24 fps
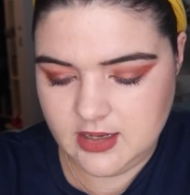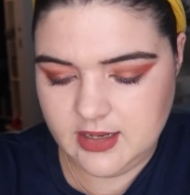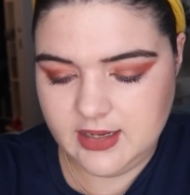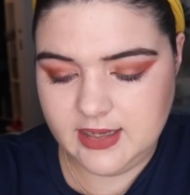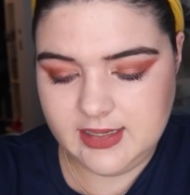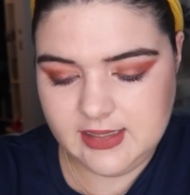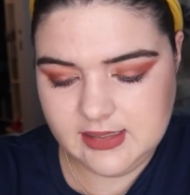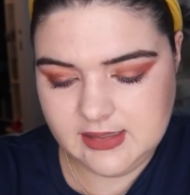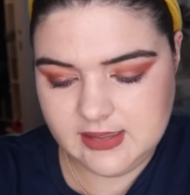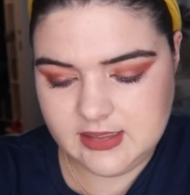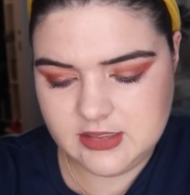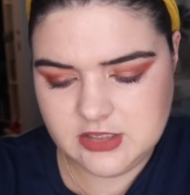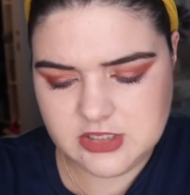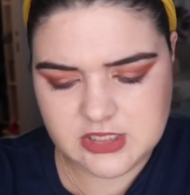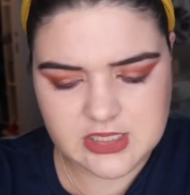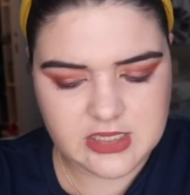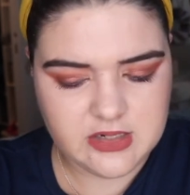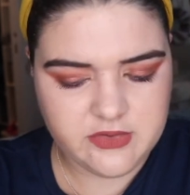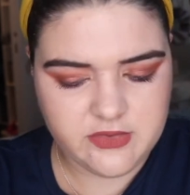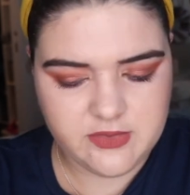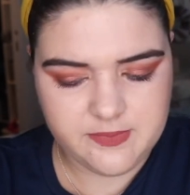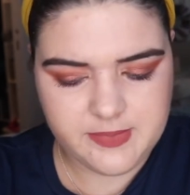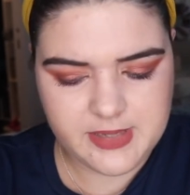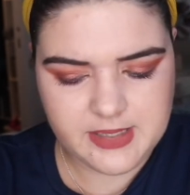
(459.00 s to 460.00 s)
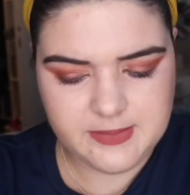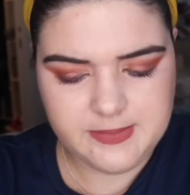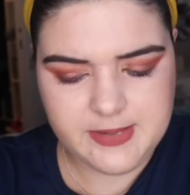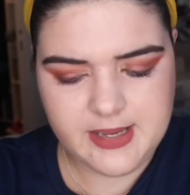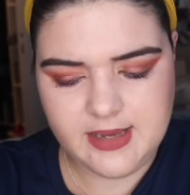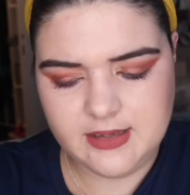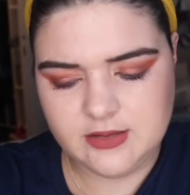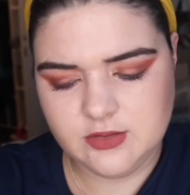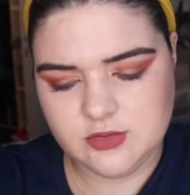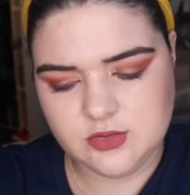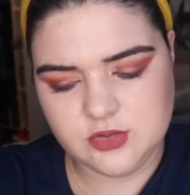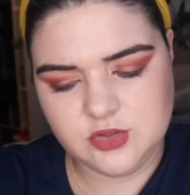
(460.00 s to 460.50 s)
Eat lunch out of a
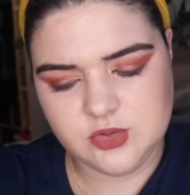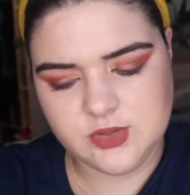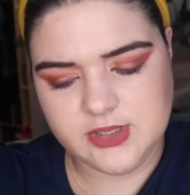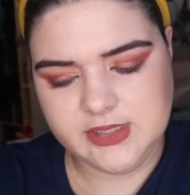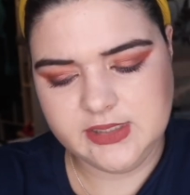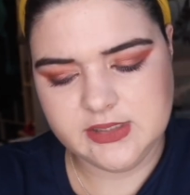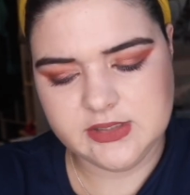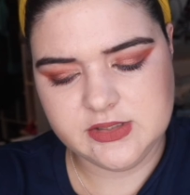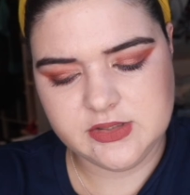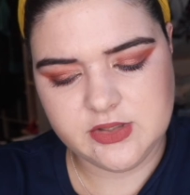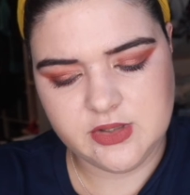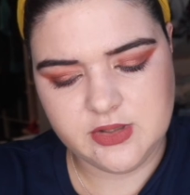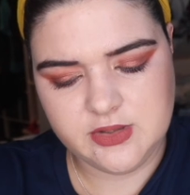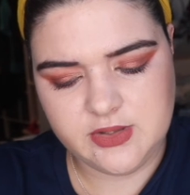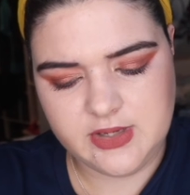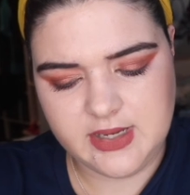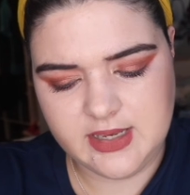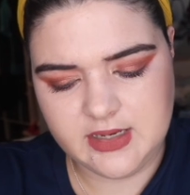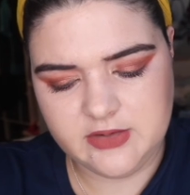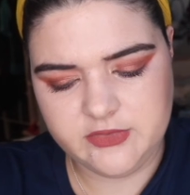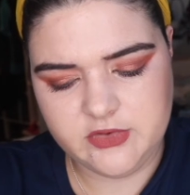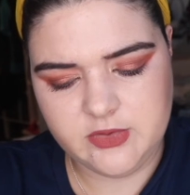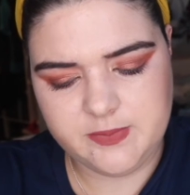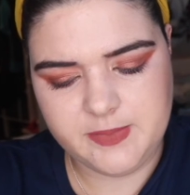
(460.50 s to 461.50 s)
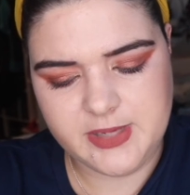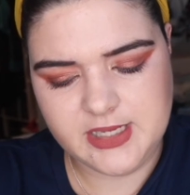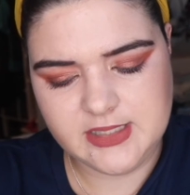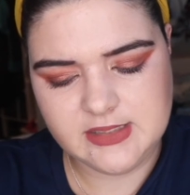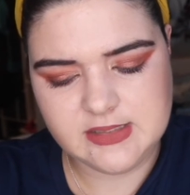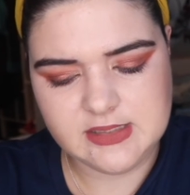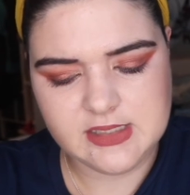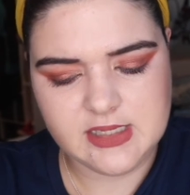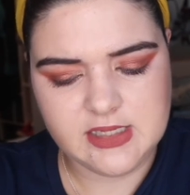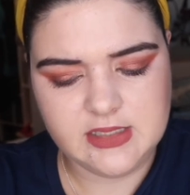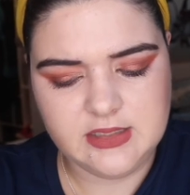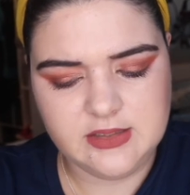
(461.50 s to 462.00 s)
bedpan or drink a soda out of a
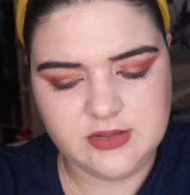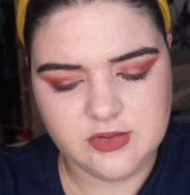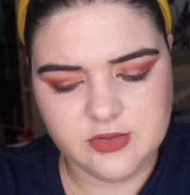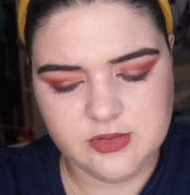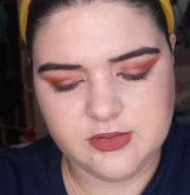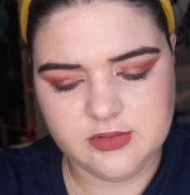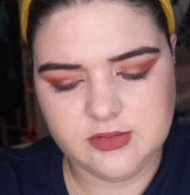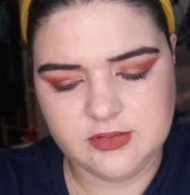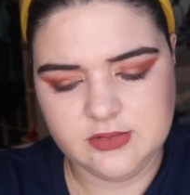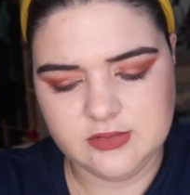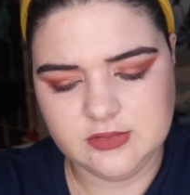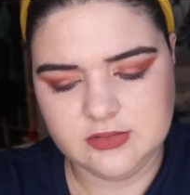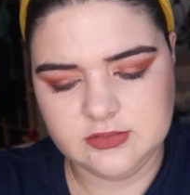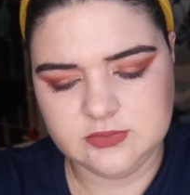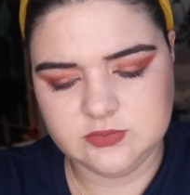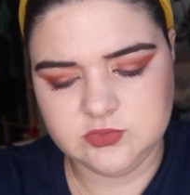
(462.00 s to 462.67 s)
bedside urinal.